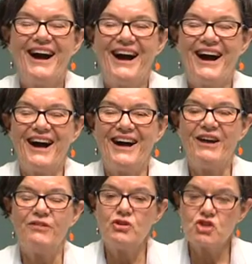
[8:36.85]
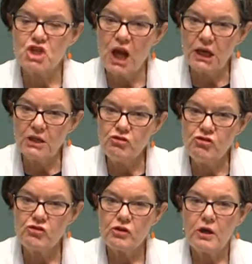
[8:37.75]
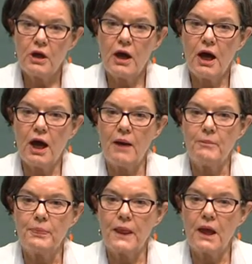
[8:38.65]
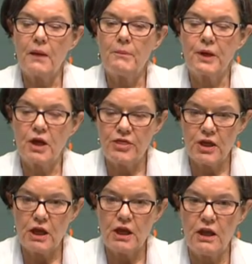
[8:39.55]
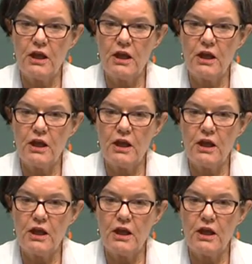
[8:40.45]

a real challenge, but I think